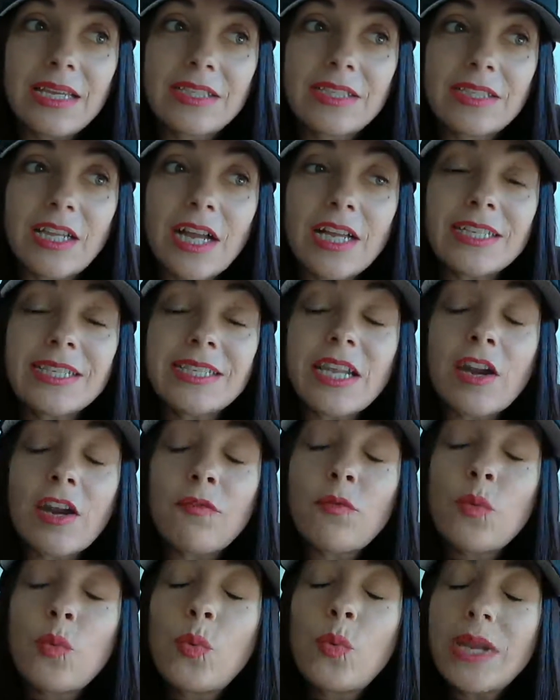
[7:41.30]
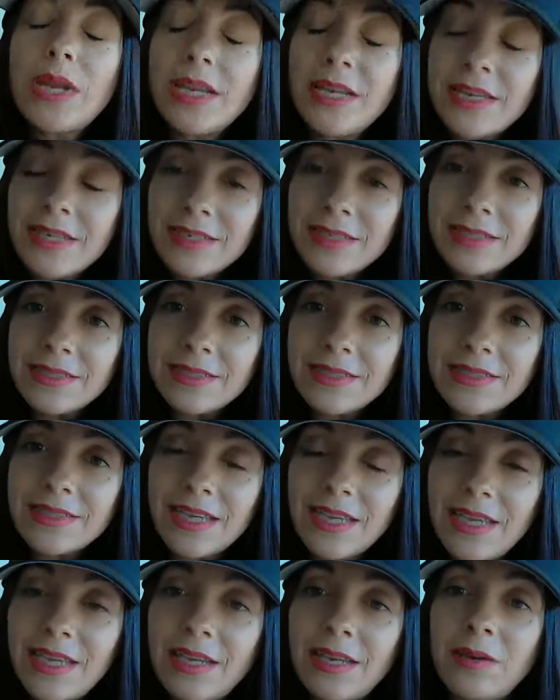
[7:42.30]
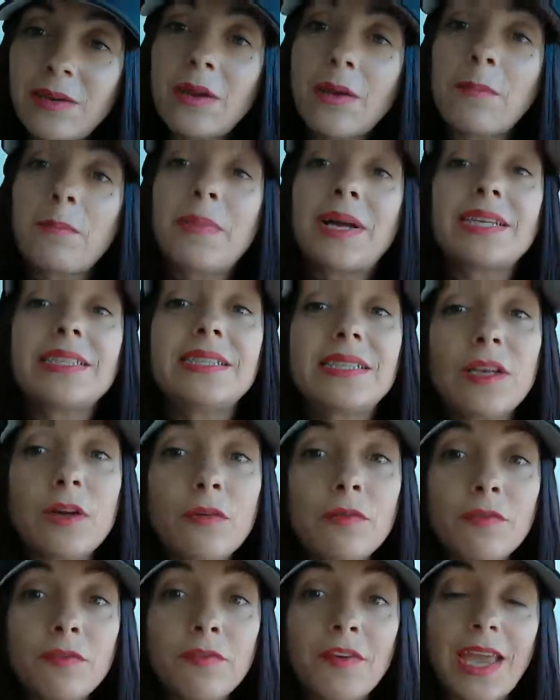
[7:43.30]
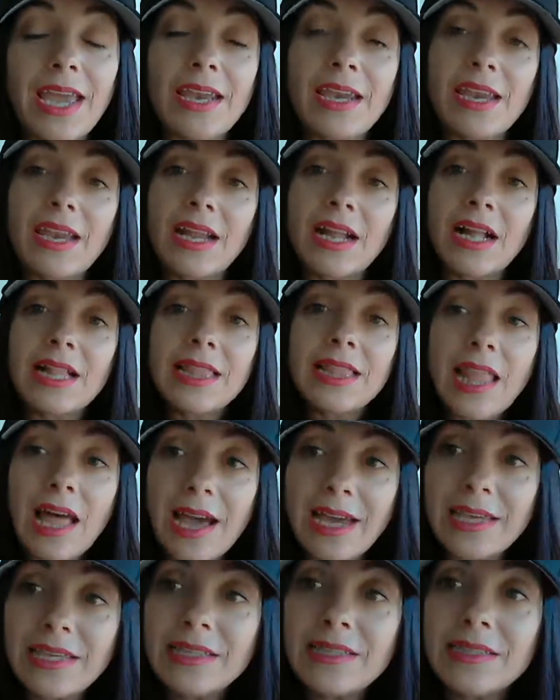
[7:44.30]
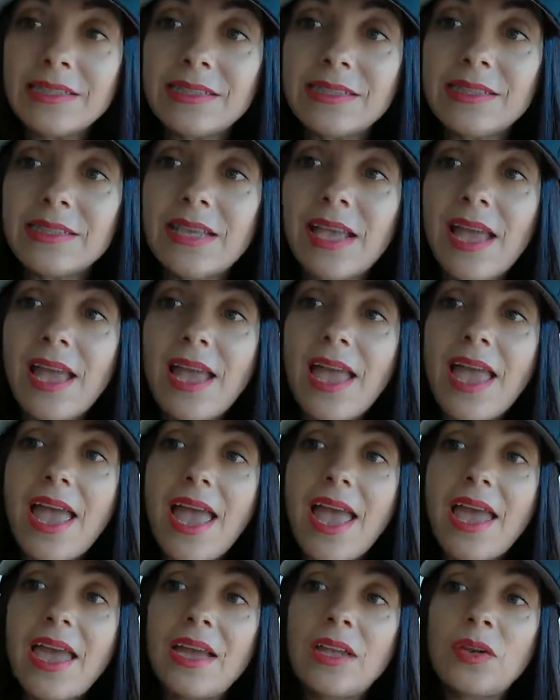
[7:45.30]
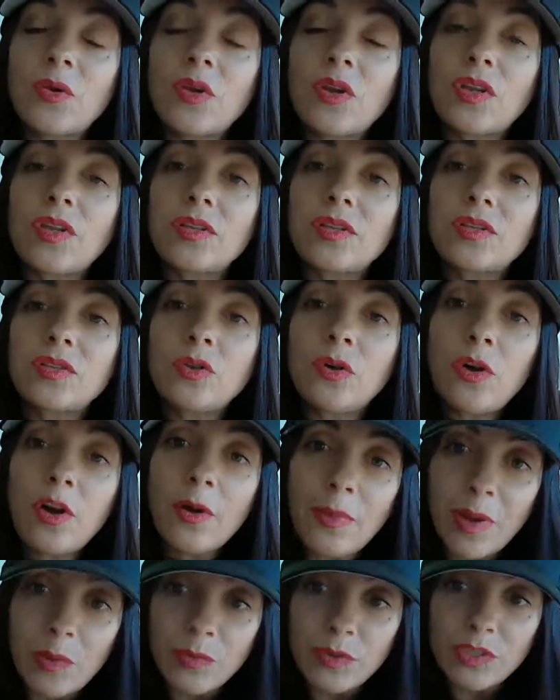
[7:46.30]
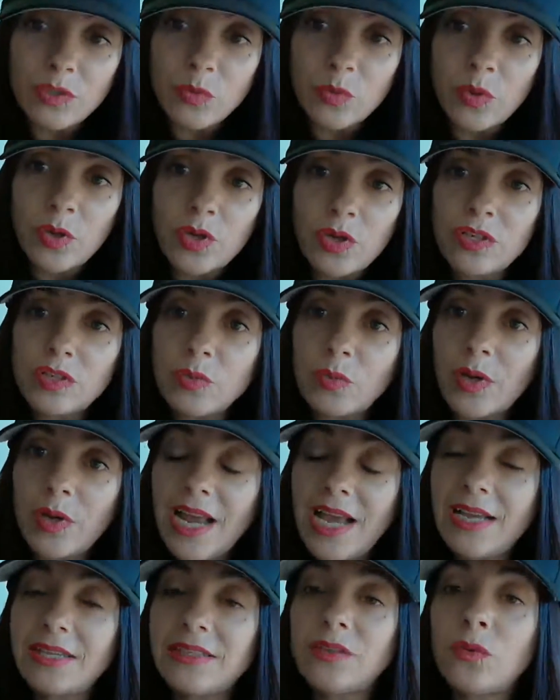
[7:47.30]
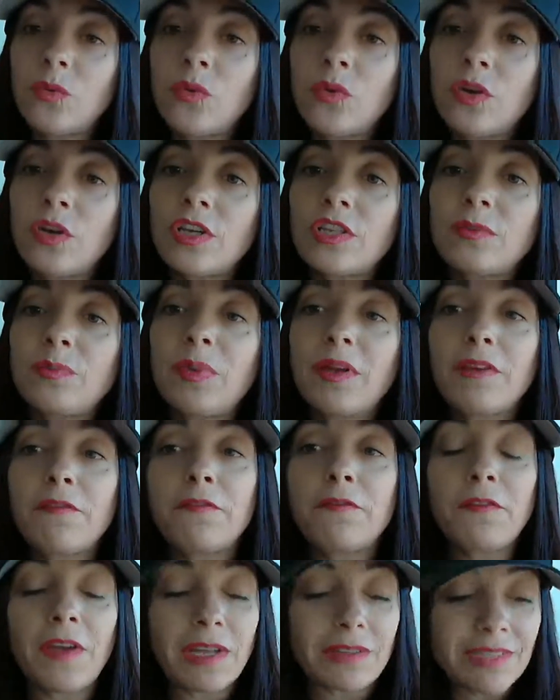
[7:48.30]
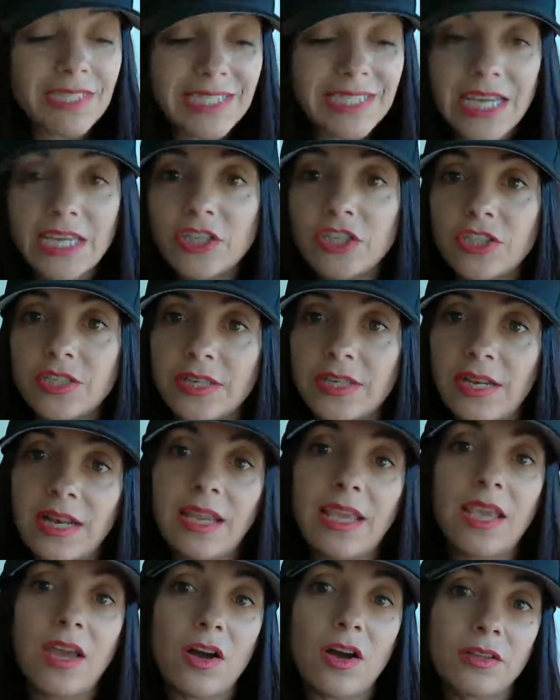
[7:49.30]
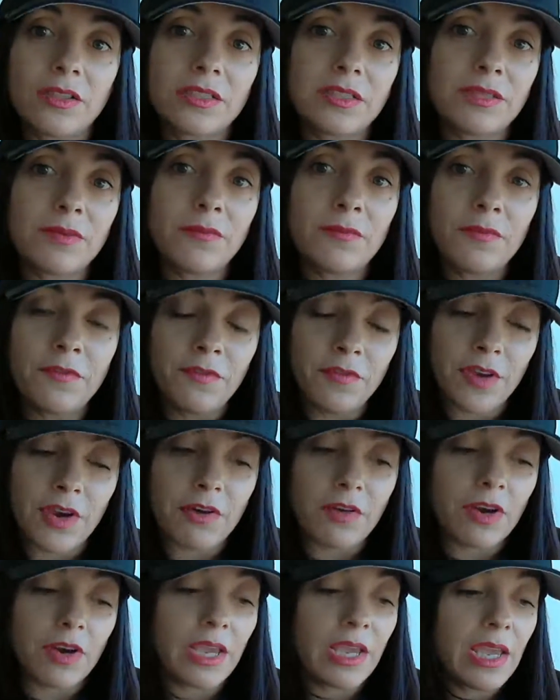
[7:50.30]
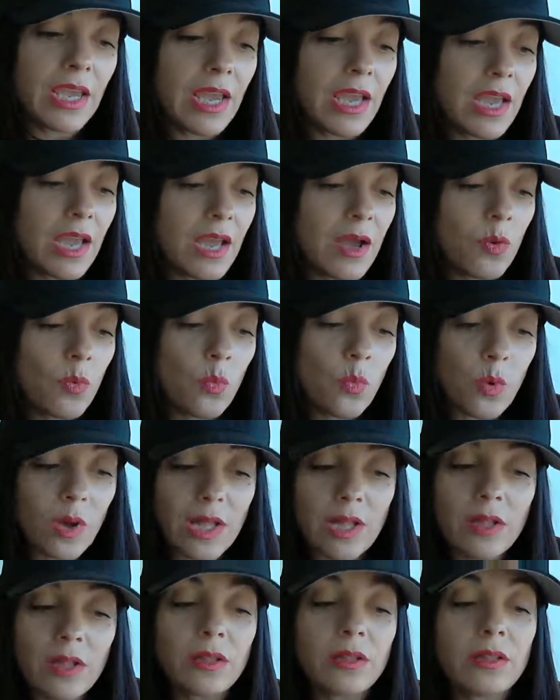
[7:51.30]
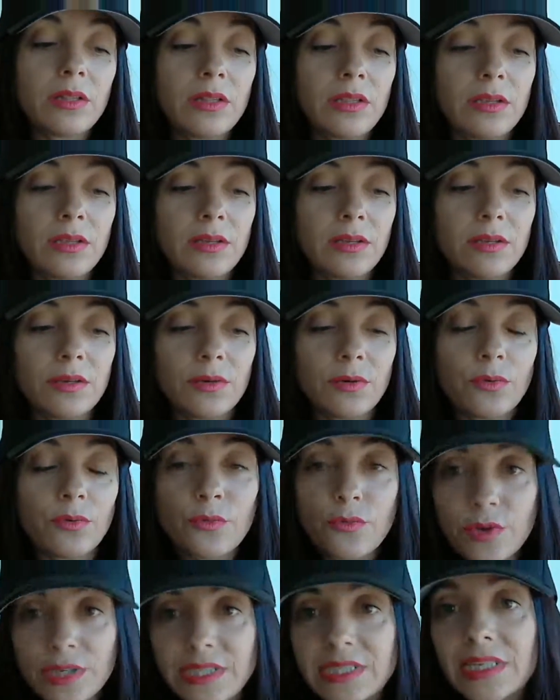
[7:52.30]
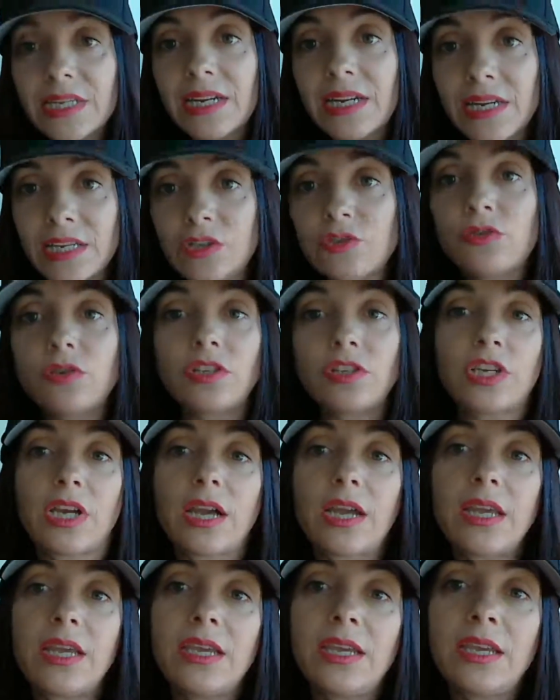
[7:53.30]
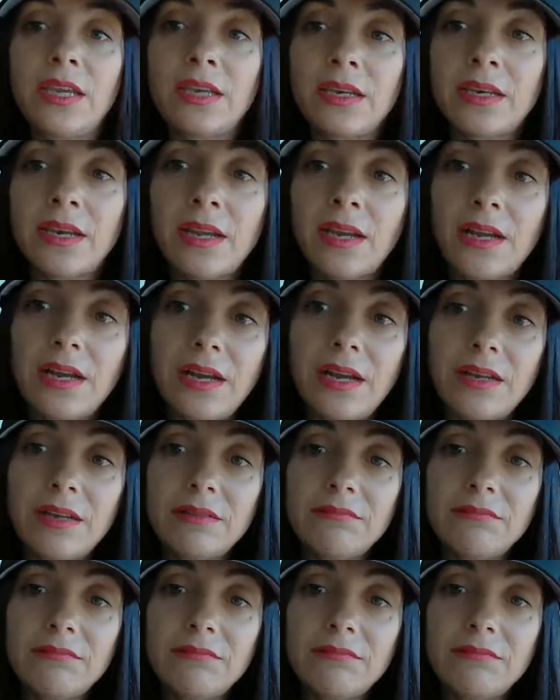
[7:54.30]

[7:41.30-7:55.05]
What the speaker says: styles that I've witnessed in myself and in clients and talk about what's worked, what hasn't worked, but foundationally on some very well written literature in